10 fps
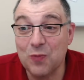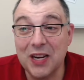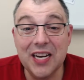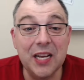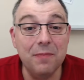
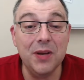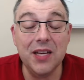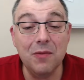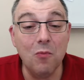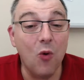maybe
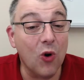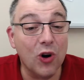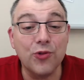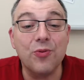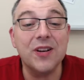be more
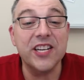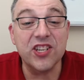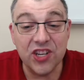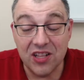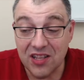
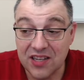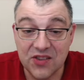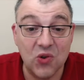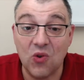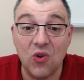
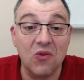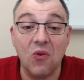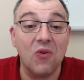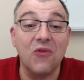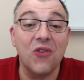traditionalist or,
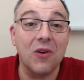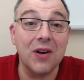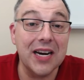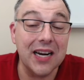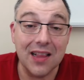or
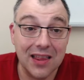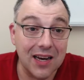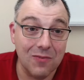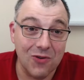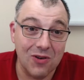very
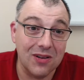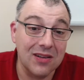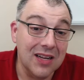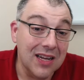liberal.